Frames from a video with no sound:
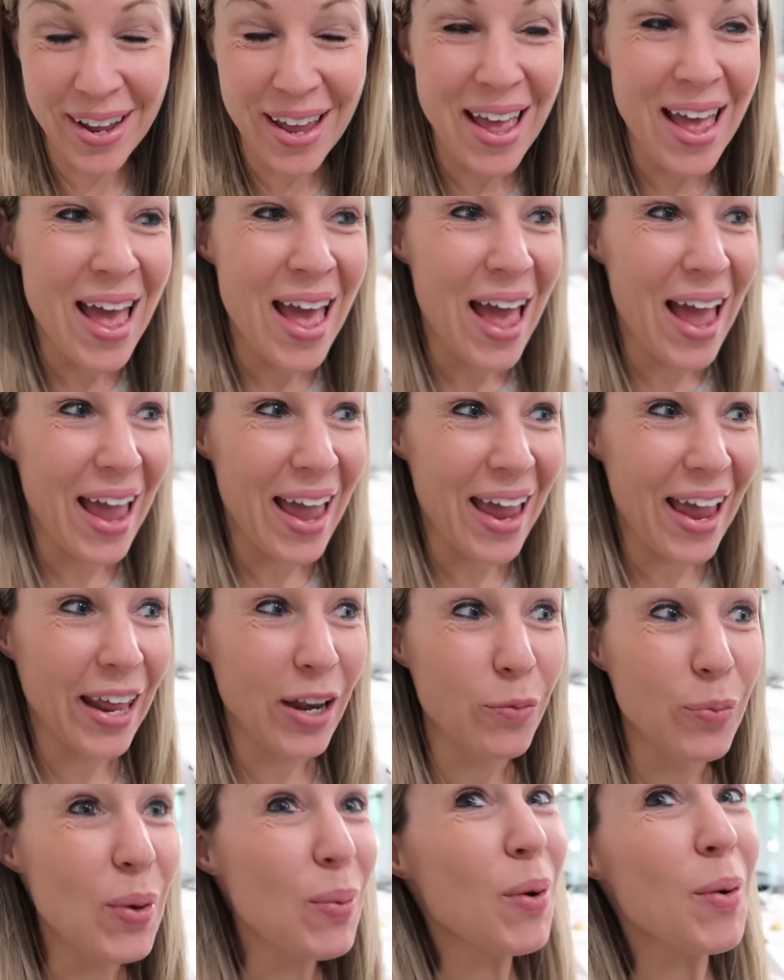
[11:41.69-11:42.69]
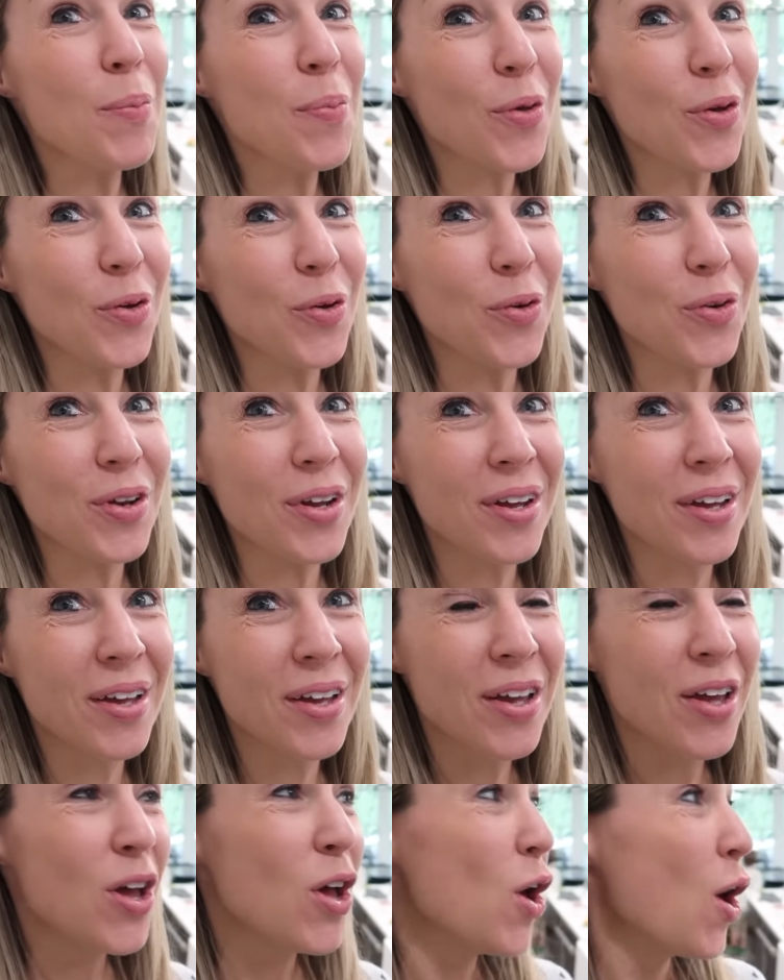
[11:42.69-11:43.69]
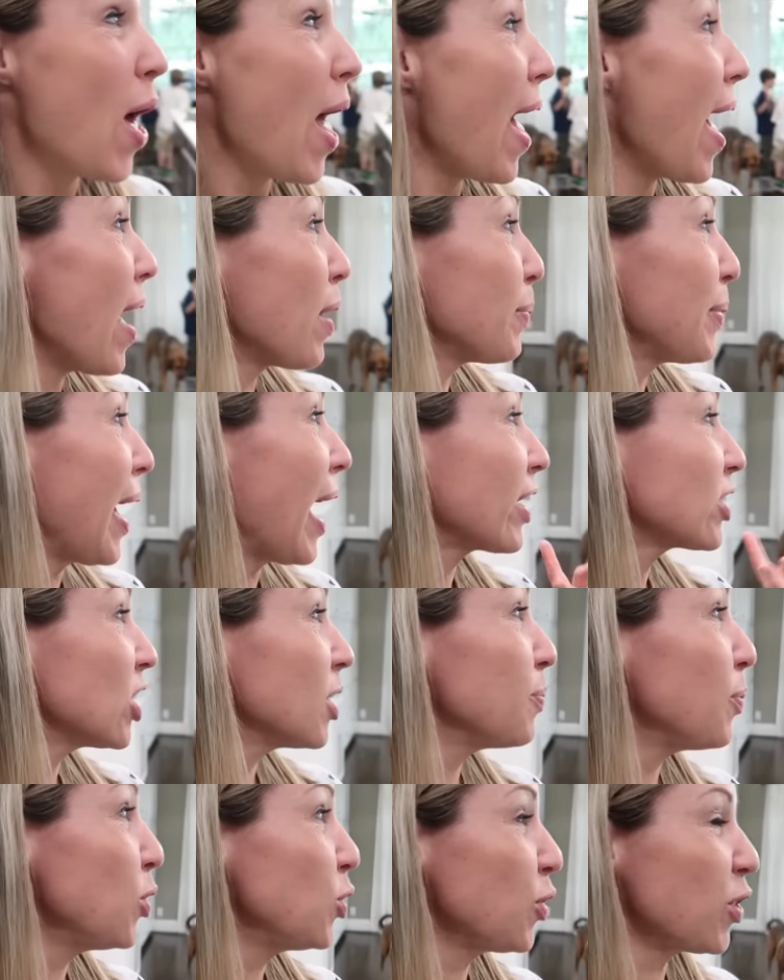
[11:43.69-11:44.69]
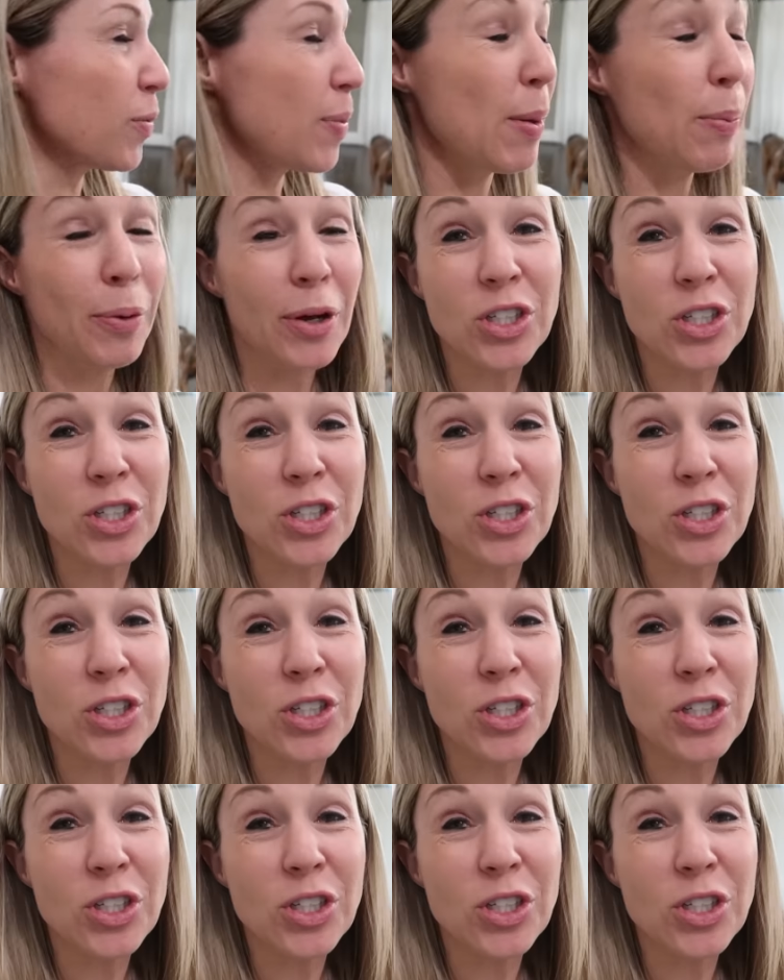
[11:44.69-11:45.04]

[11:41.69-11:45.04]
And we were booed, and we actually booed other people.